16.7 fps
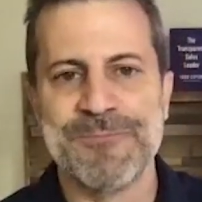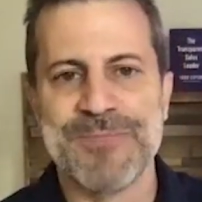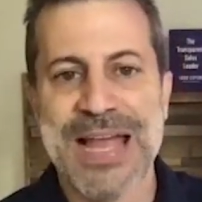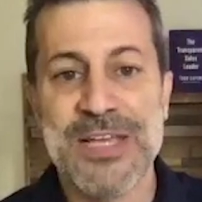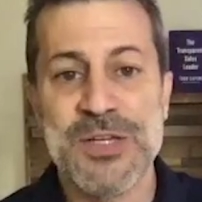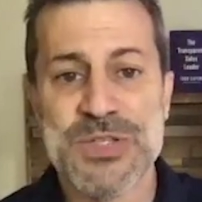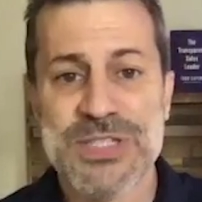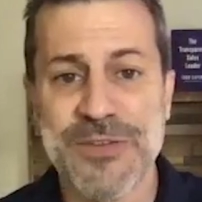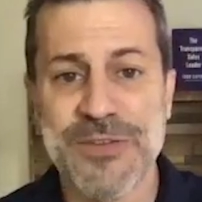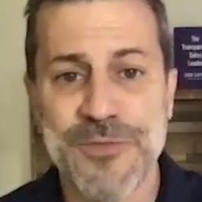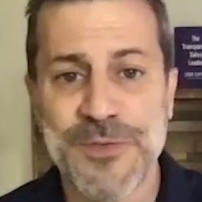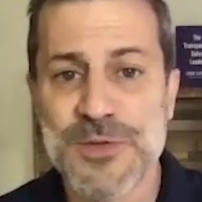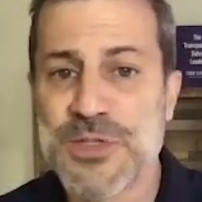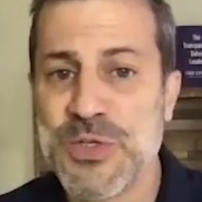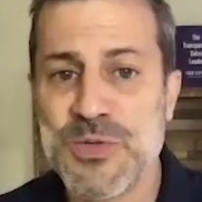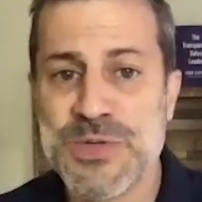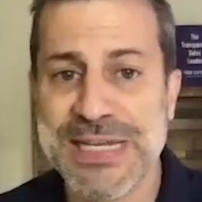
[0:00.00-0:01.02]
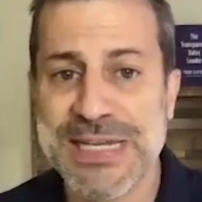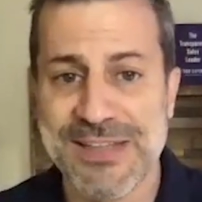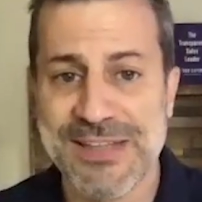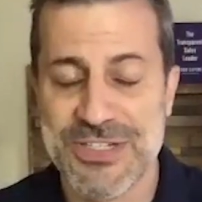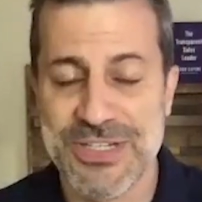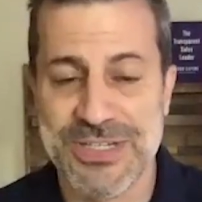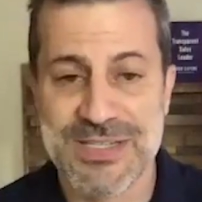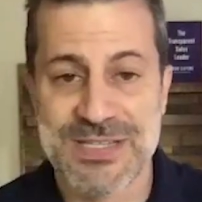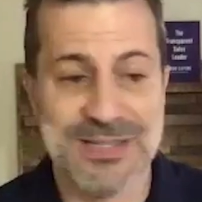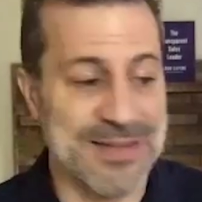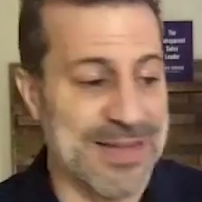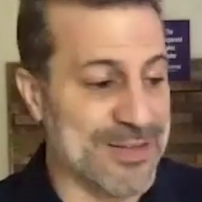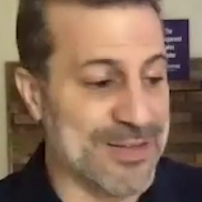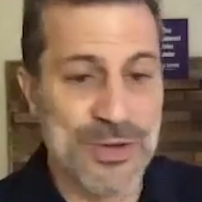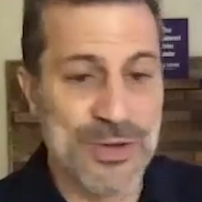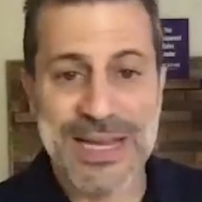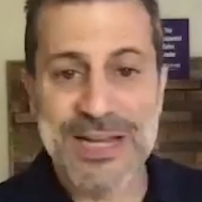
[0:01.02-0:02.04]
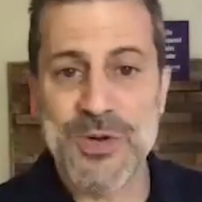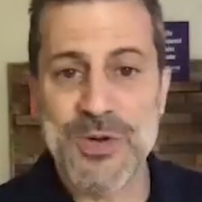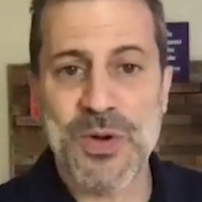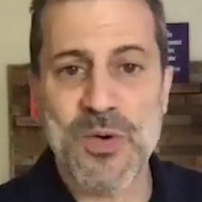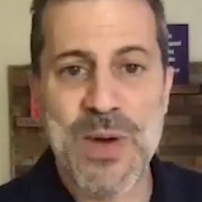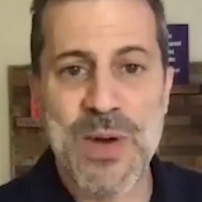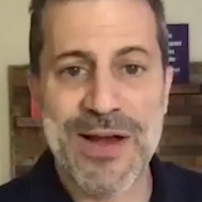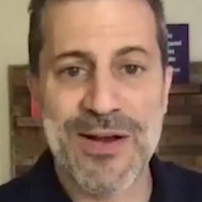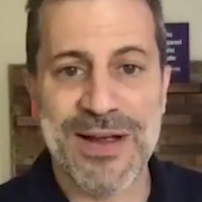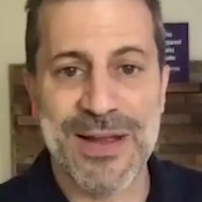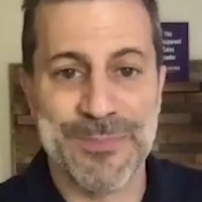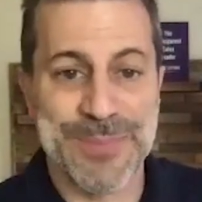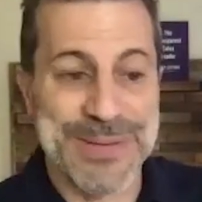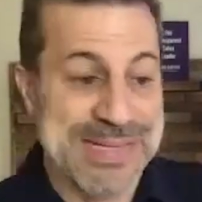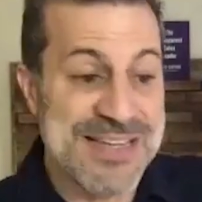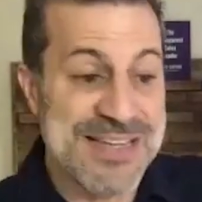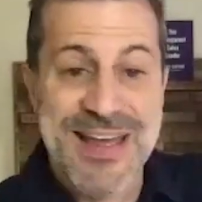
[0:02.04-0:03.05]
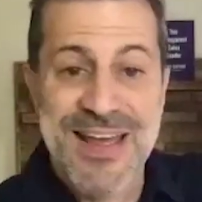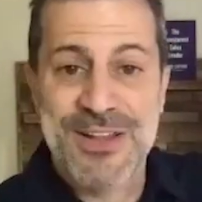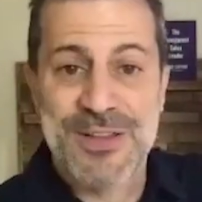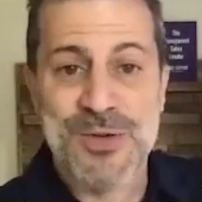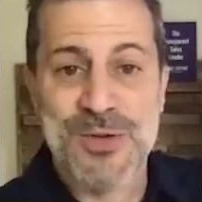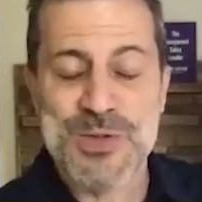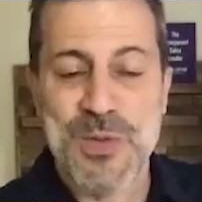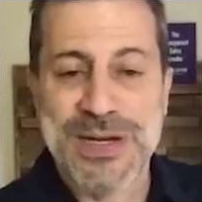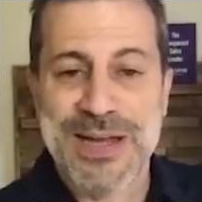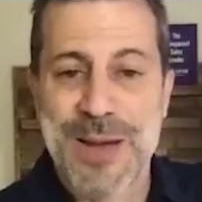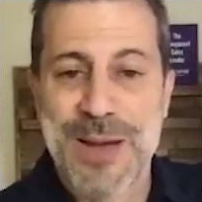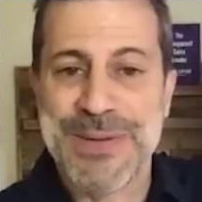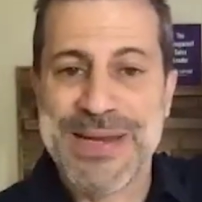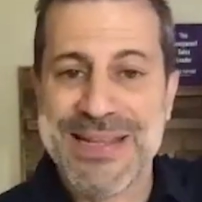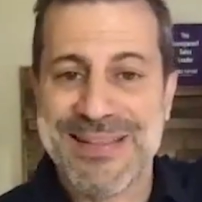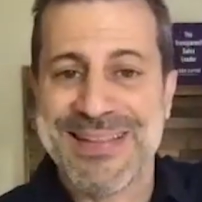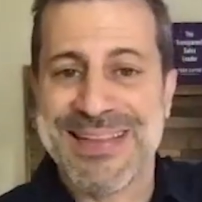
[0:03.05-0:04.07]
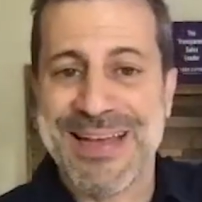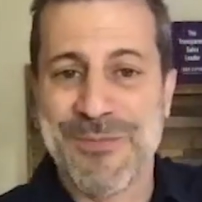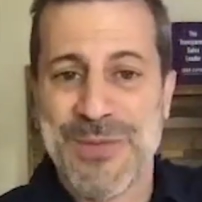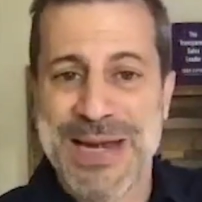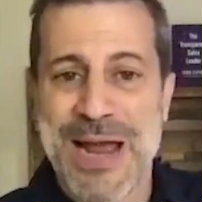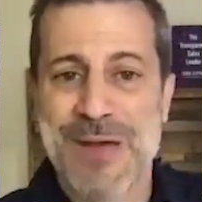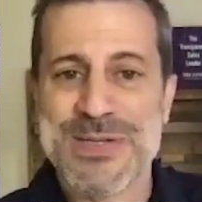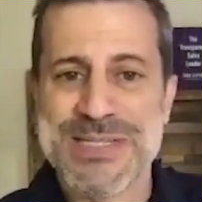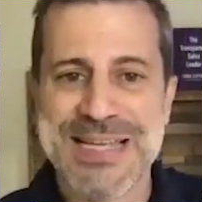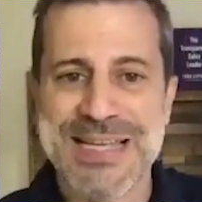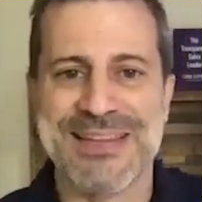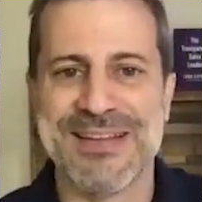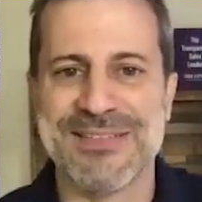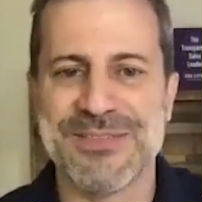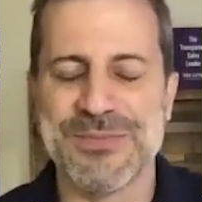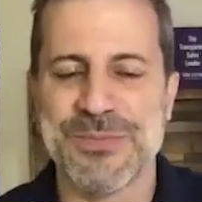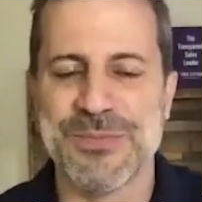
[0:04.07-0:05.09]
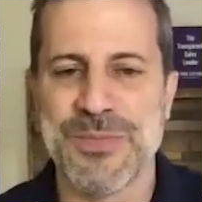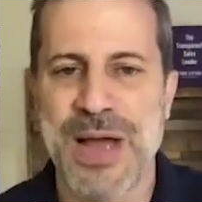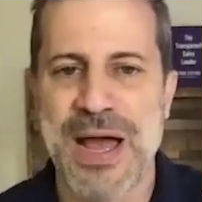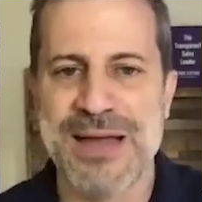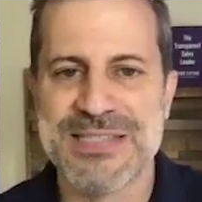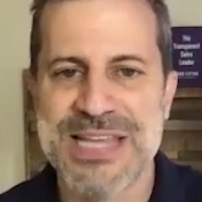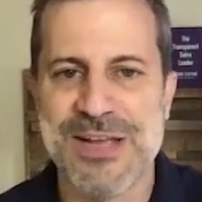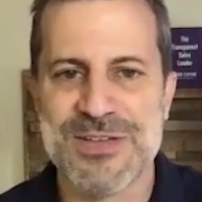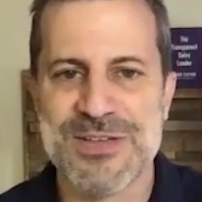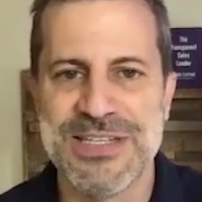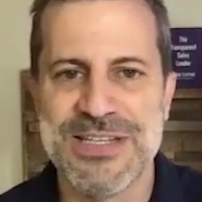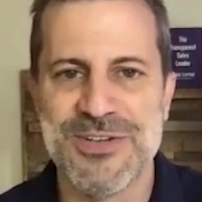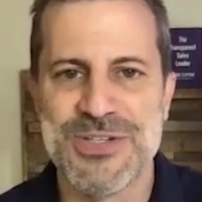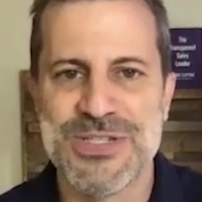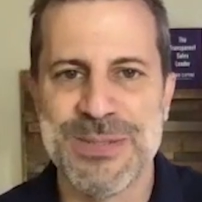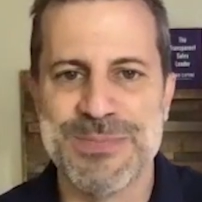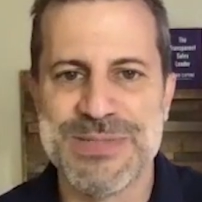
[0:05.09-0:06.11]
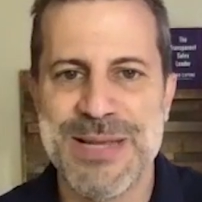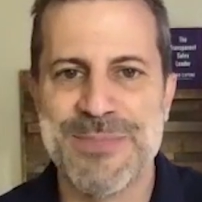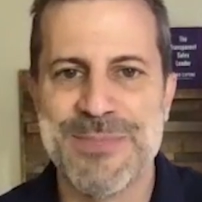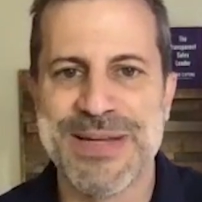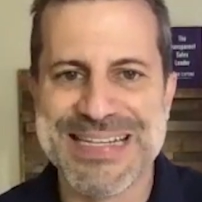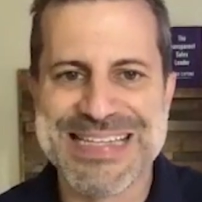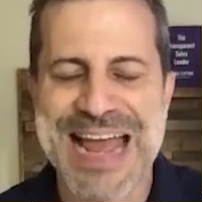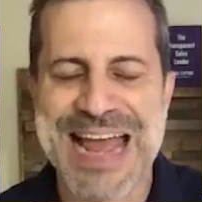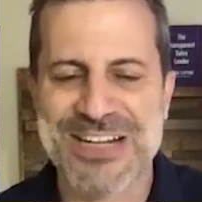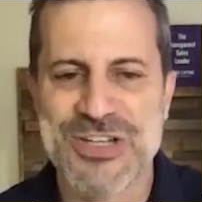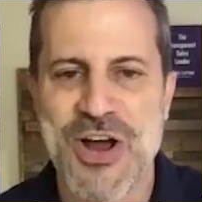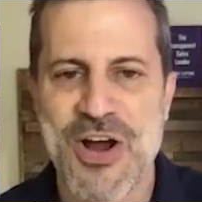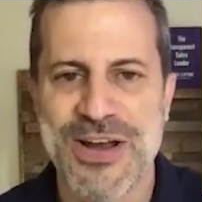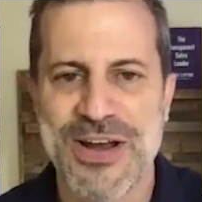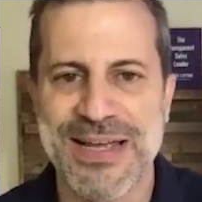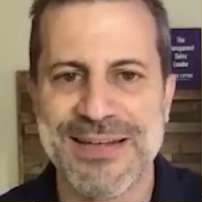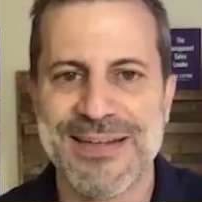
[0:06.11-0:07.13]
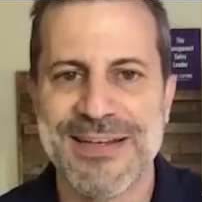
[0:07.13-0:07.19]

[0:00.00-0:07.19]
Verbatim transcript: I used it for due diligence, like looking to acquire companies. There was one company that when I was on the uh, sales leadership team at Exact Target,